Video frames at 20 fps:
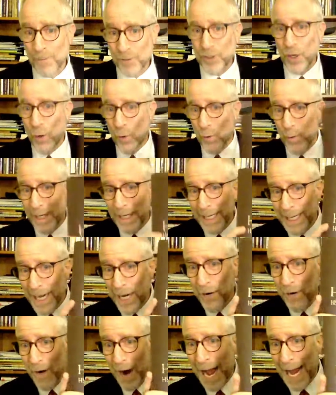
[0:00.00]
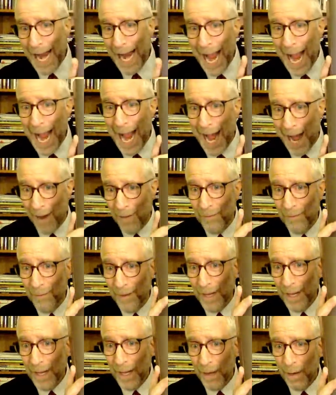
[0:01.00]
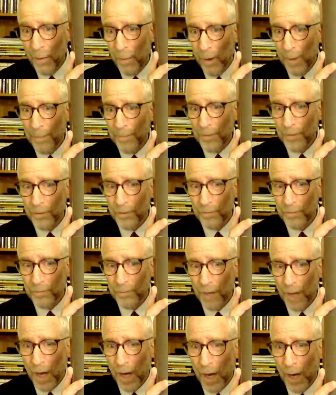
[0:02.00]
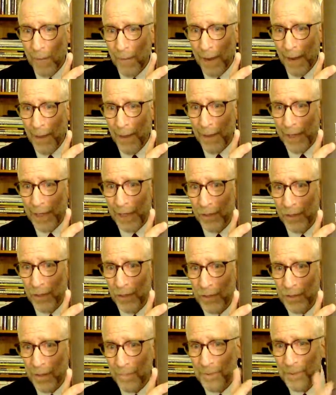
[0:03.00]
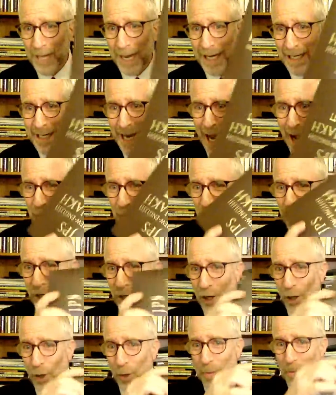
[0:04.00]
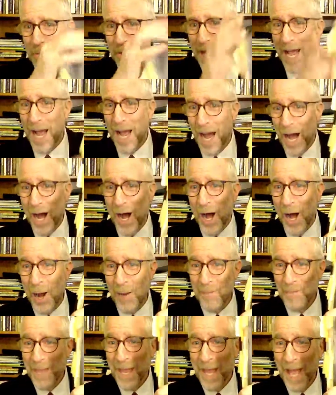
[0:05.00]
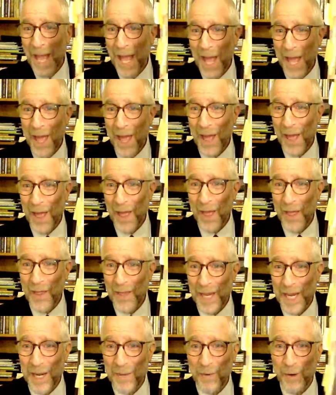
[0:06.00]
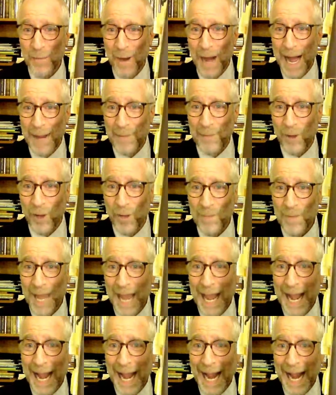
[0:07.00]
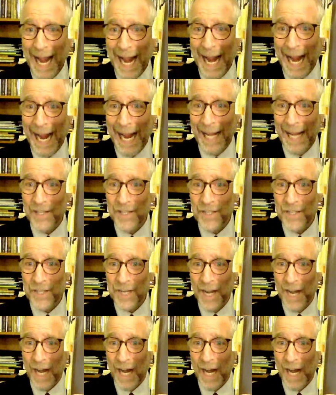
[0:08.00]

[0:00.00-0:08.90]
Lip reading: So here I have, whoops, I think it looks upside down to you. Um, the Hebrew Bible, and